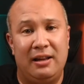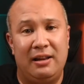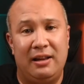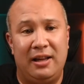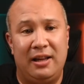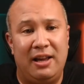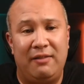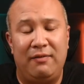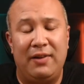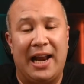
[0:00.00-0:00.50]

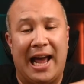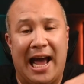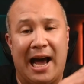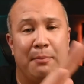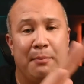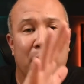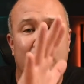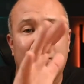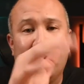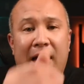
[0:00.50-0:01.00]
Even
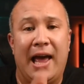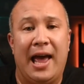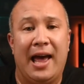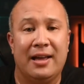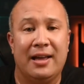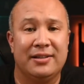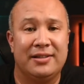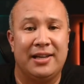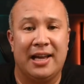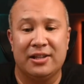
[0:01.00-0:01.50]
Apple
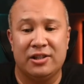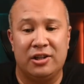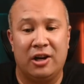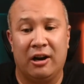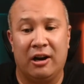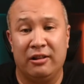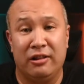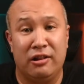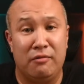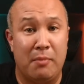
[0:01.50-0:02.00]
has
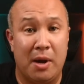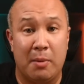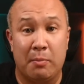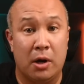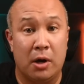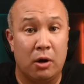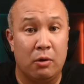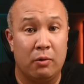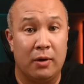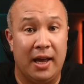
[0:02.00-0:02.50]
gotten the memo
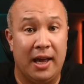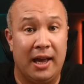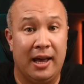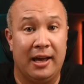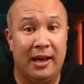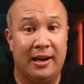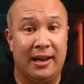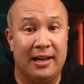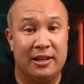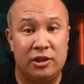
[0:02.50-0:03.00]

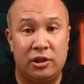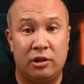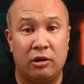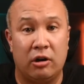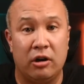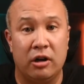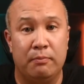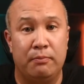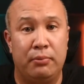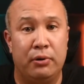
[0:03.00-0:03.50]
and has
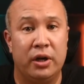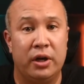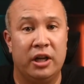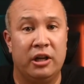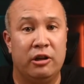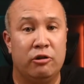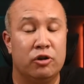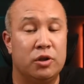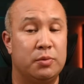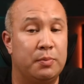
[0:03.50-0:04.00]
started putting
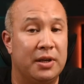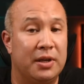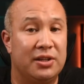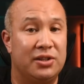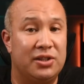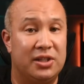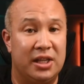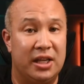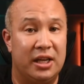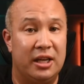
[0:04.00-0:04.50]

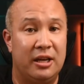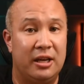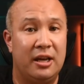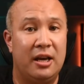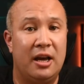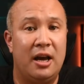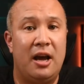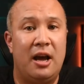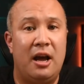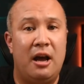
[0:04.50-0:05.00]
USB-C
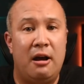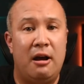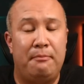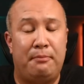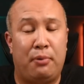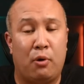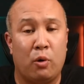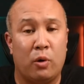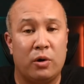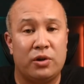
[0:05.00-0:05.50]

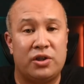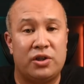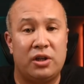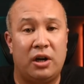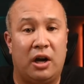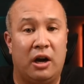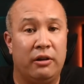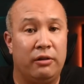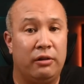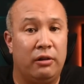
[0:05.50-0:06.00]
ports
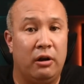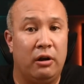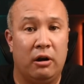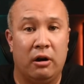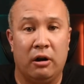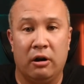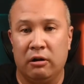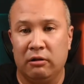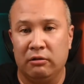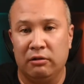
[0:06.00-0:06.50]
on
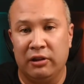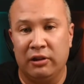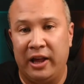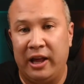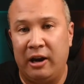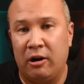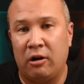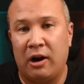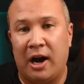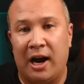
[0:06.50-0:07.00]
their
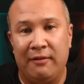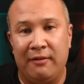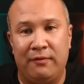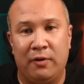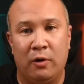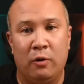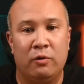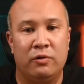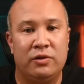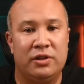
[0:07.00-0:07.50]
later
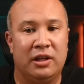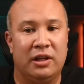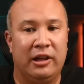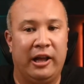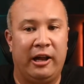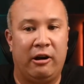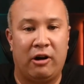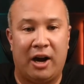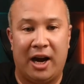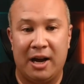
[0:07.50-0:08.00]
iPhones and
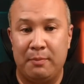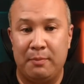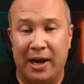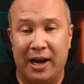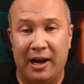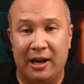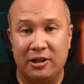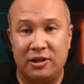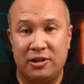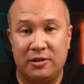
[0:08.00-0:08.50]
later
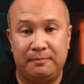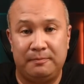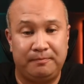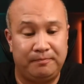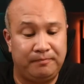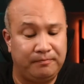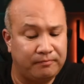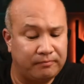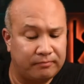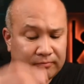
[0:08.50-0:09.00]
iPads.
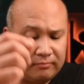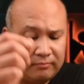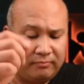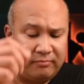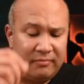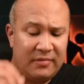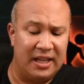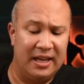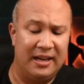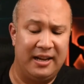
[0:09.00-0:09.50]

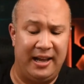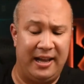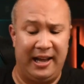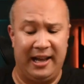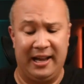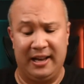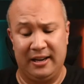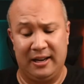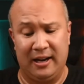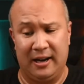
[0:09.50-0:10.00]

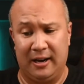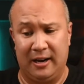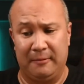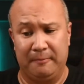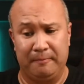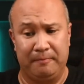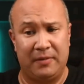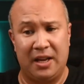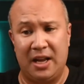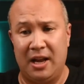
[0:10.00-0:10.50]
And
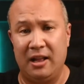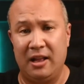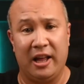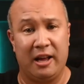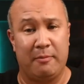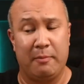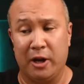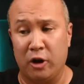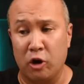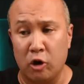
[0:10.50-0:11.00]
like
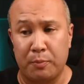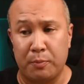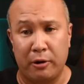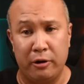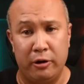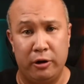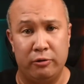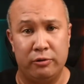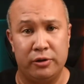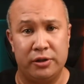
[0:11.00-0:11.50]
my GoPro
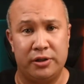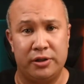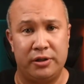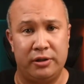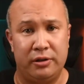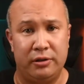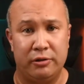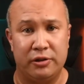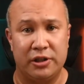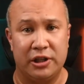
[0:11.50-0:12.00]

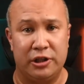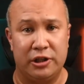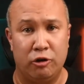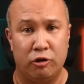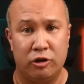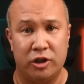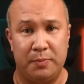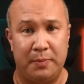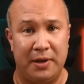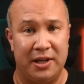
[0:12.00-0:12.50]
uses
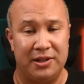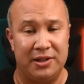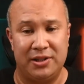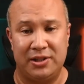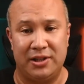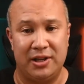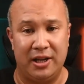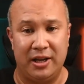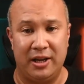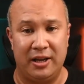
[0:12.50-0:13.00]

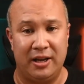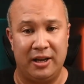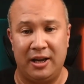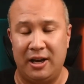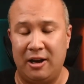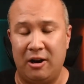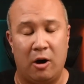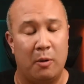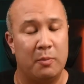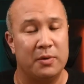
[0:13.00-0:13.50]
USB-C.
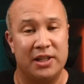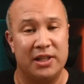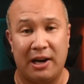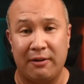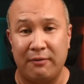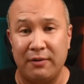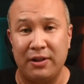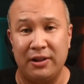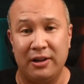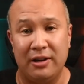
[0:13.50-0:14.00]
Almost
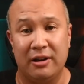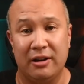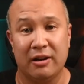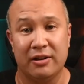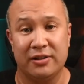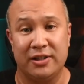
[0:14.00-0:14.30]
everything does